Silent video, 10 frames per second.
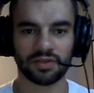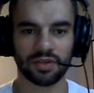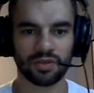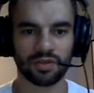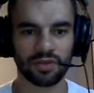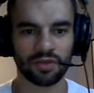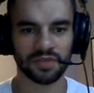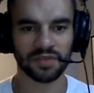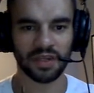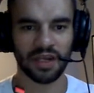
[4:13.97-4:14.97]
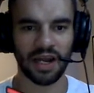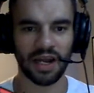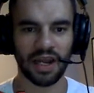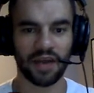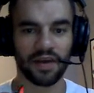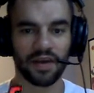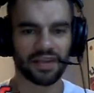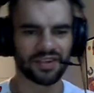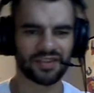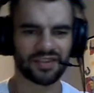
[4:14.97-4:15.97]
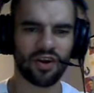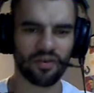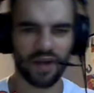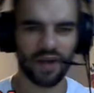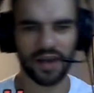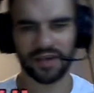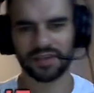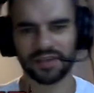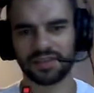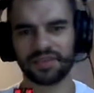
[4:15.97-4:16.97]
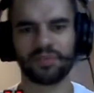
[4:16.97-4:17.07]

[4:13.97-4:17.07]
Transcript: You know what I'm saying? There's songwriters, dude.